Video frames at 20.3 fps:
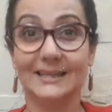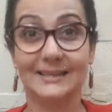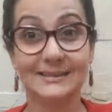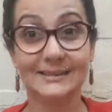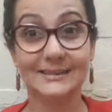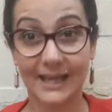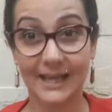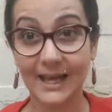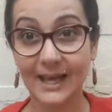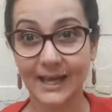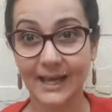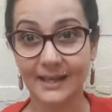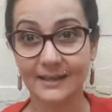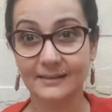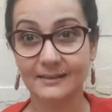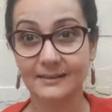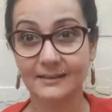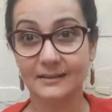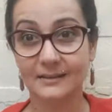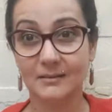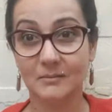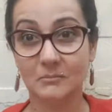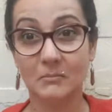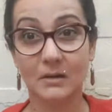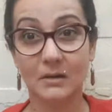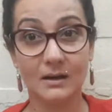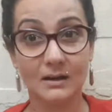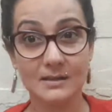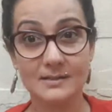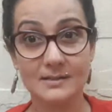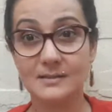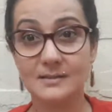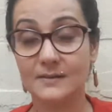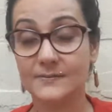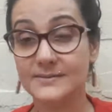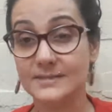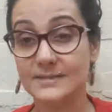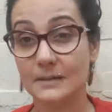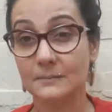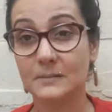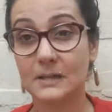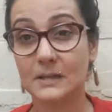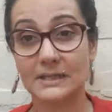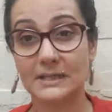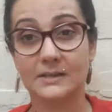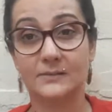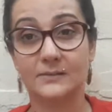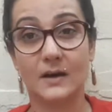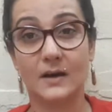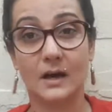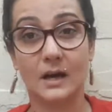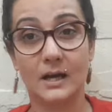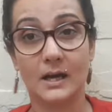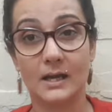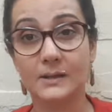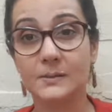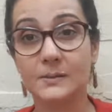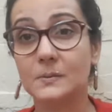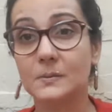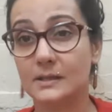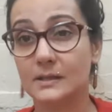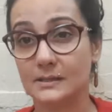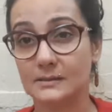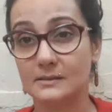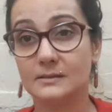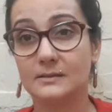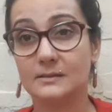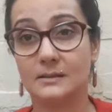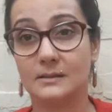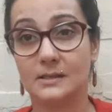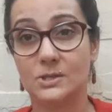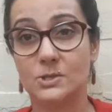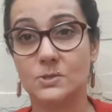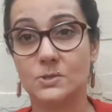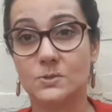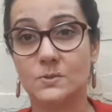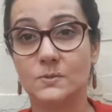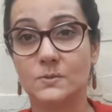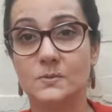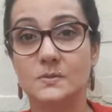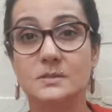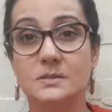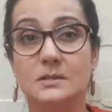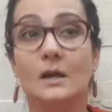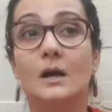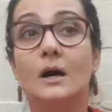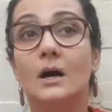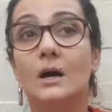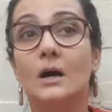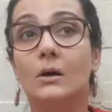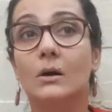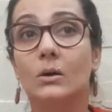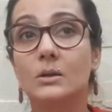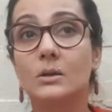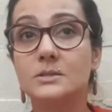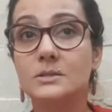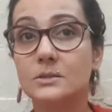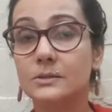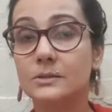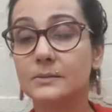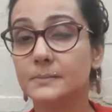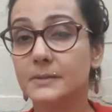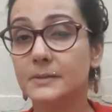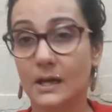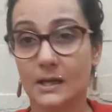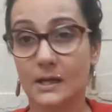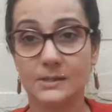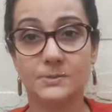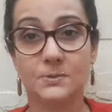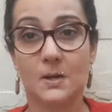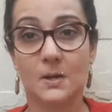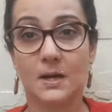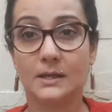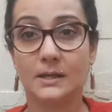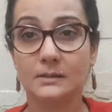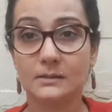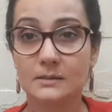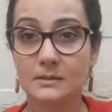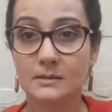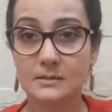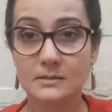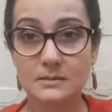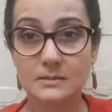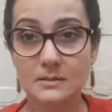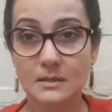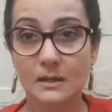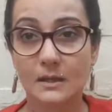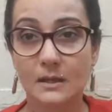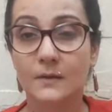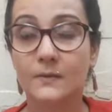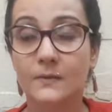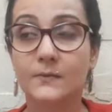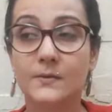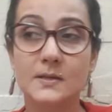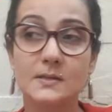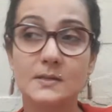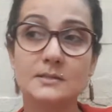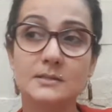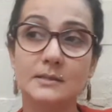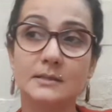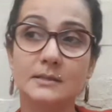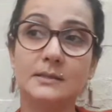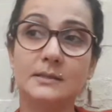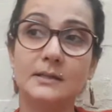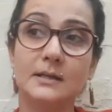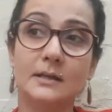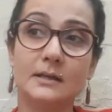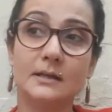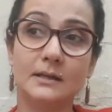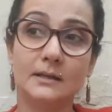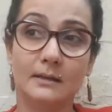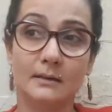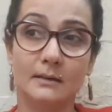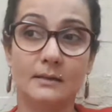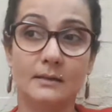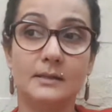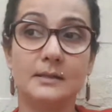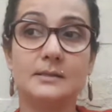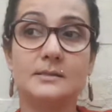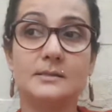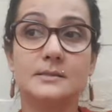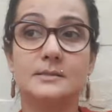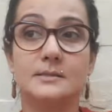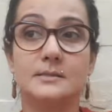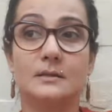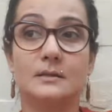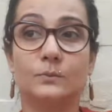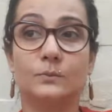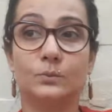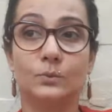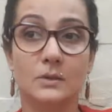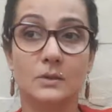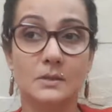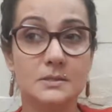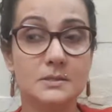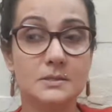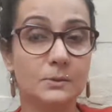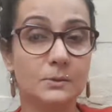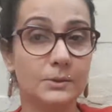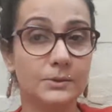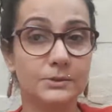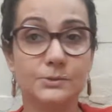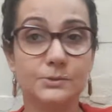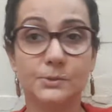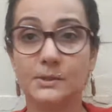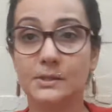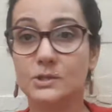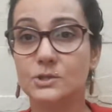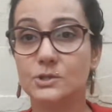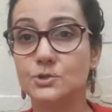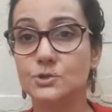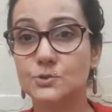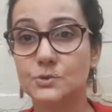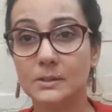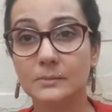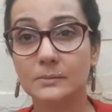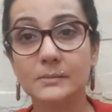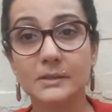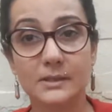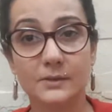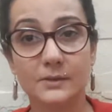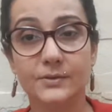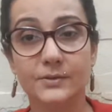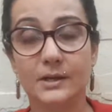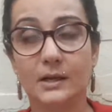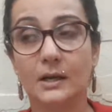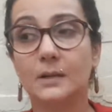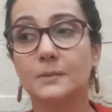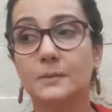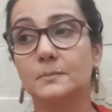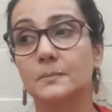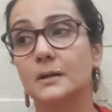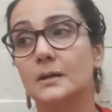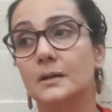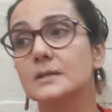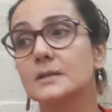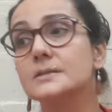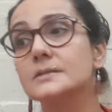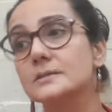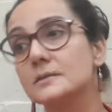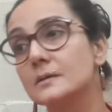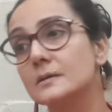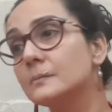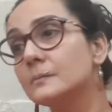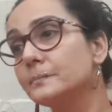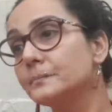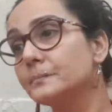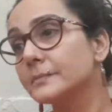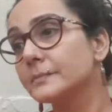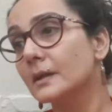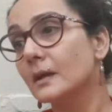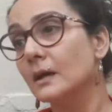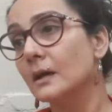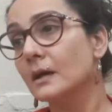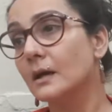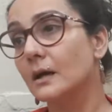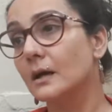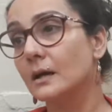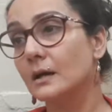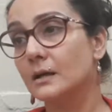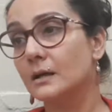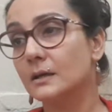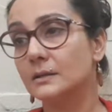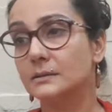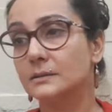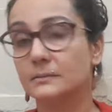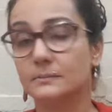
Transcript: that Mars gives some kind of eye related issues. Also, could be eye dryness. Recently, a client was going through an extremely difficult Mars, uh,